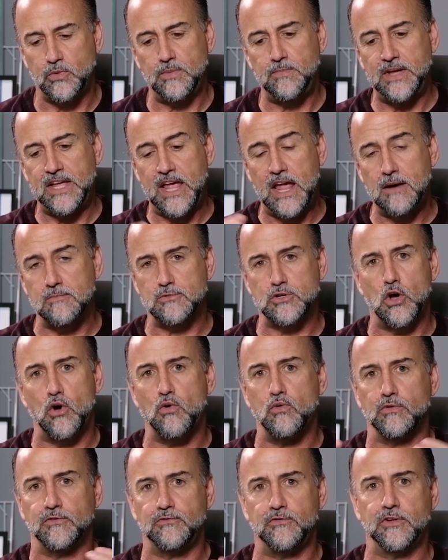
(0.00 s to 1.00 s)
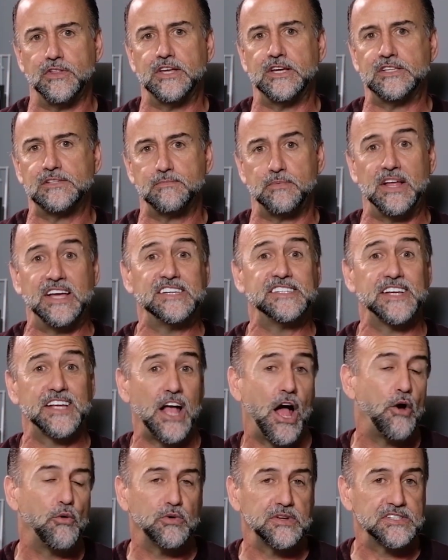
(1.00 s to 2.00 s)
And we became known for this place
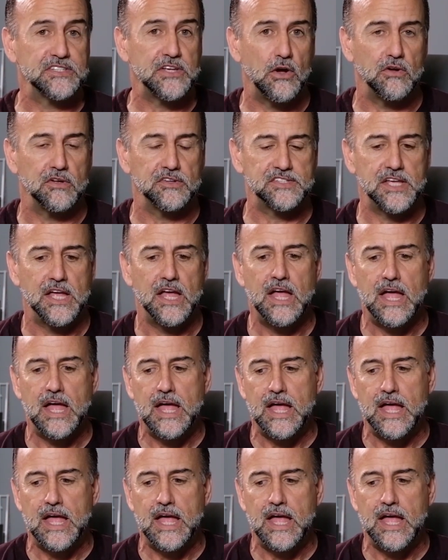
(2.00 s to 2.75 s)
It got results.